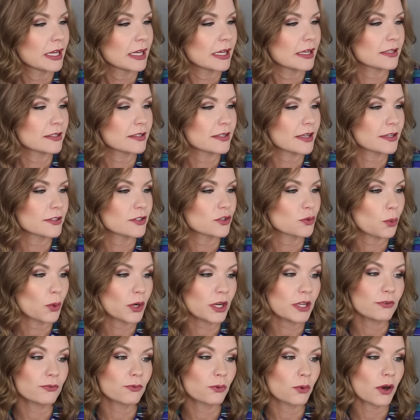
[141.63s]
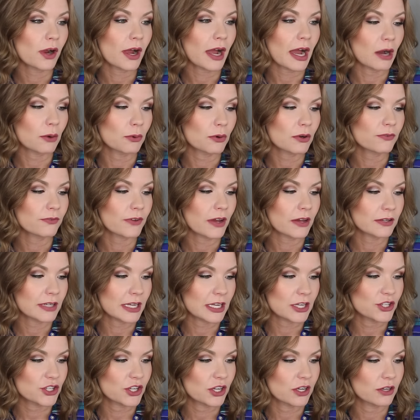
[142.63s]
It says 24-hour
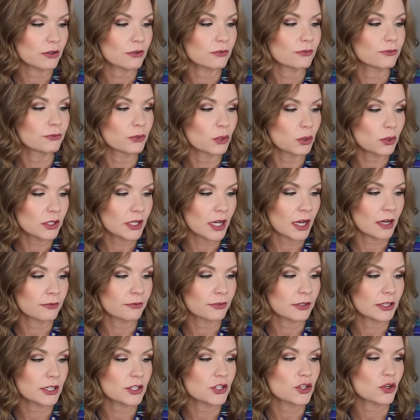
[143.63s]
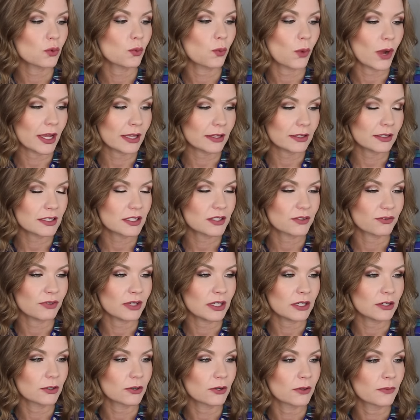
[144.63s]
foundation, full coverage, weightless
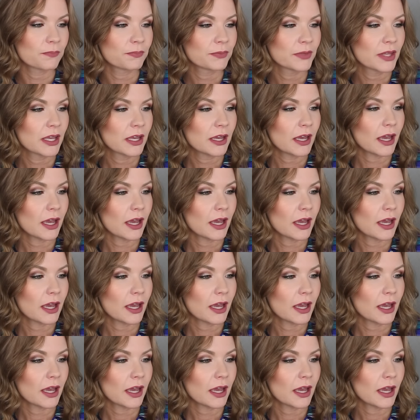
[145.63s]
feel,